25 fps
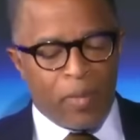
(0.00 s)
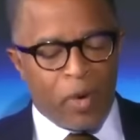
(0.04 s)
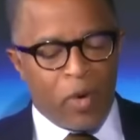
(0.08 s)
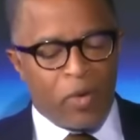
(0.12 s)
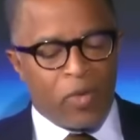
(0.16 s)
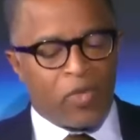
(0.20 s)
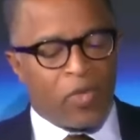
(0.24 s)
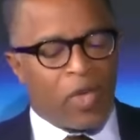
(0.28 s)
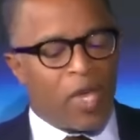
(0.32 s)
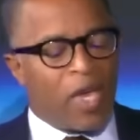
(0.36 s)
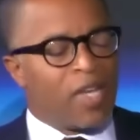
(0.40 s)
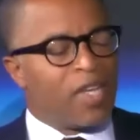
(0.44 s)

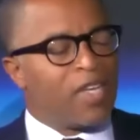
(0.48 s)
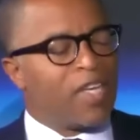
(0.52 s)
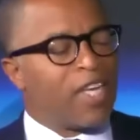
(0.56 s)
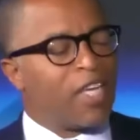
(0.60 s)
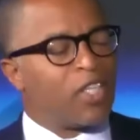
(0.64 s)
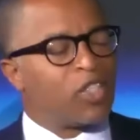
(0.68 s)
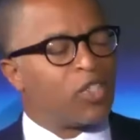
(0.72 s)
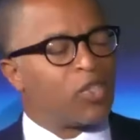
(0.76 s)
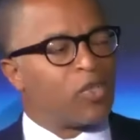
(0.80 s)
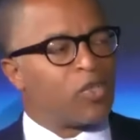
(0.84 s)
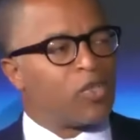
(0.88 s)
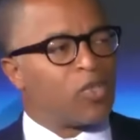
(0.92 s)
both
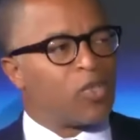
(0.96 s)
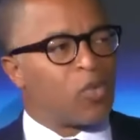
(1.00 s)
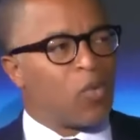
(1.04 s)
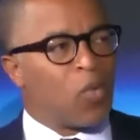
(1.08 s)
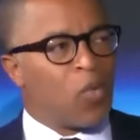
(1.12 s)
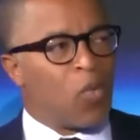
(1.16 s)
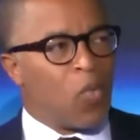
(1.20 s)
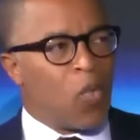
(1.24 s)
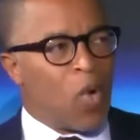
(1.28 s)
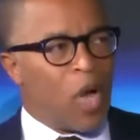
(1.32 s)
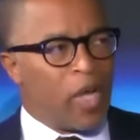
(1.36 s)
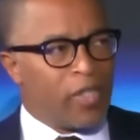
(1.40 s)
nature's
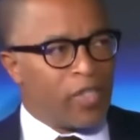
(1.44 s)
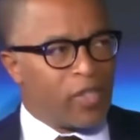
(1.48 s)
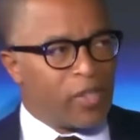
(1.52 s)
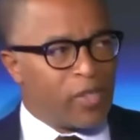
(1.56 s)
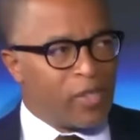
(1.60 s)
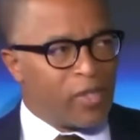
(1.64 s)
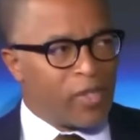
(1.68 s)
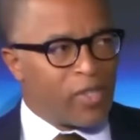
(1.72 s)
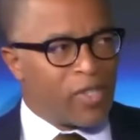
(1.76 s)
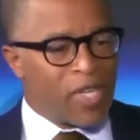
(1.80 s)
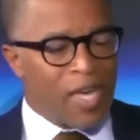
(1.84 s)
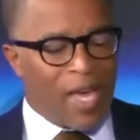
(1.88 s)

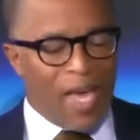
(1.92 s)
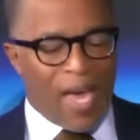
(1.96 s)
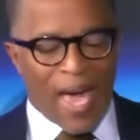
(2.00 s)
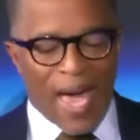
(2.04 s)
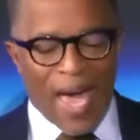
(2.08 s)
wonders